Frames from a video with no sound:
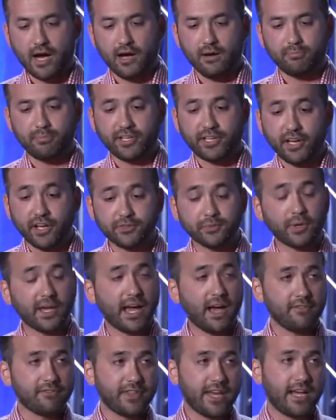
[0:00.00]
Because we
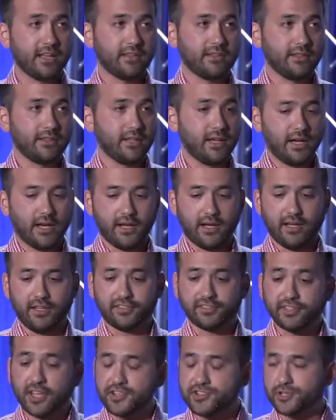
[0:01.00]
have that
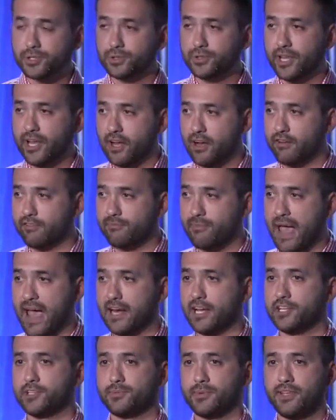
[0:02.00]
essential layer of
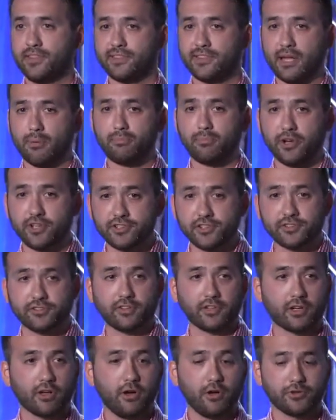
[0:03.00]
management that bridges
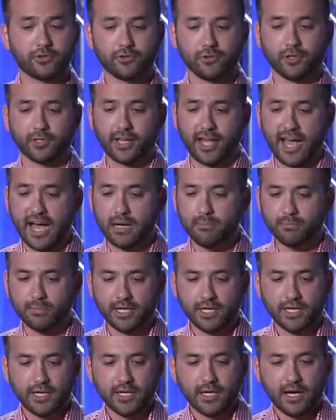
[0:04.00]
the cultural gap,
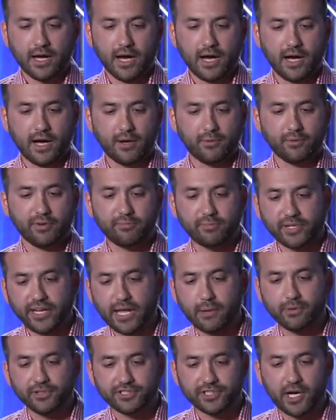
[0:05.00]
we've been
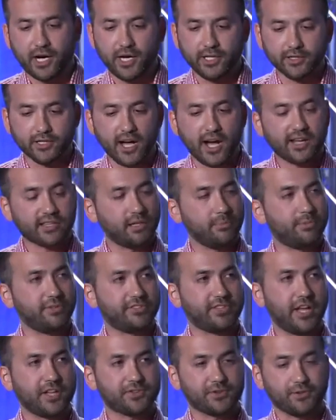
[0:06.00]
able to unlock the
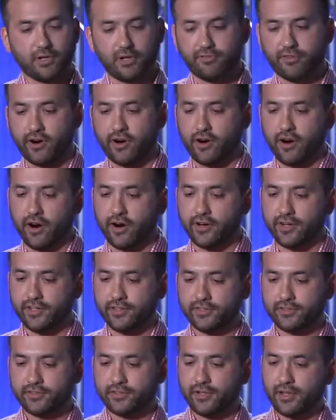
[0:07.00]
potential of our
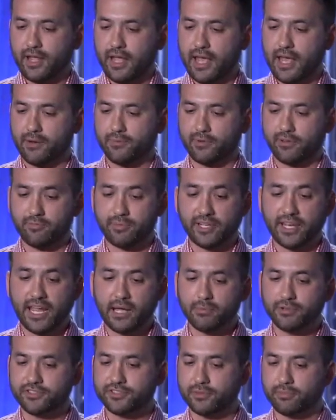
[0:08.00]
artists, and we've been
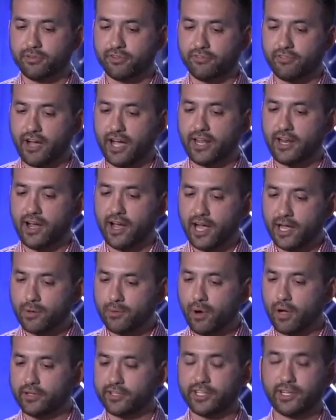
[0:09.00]
able to provide
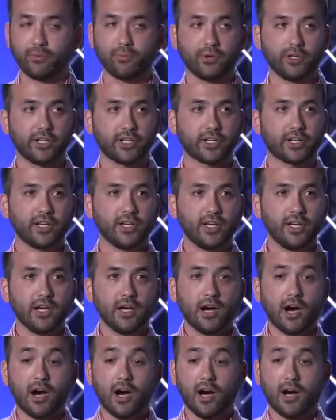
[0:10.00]
high-quality work
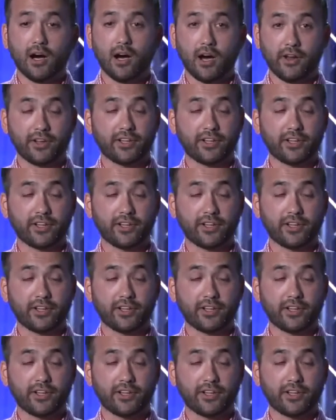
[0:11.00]
on a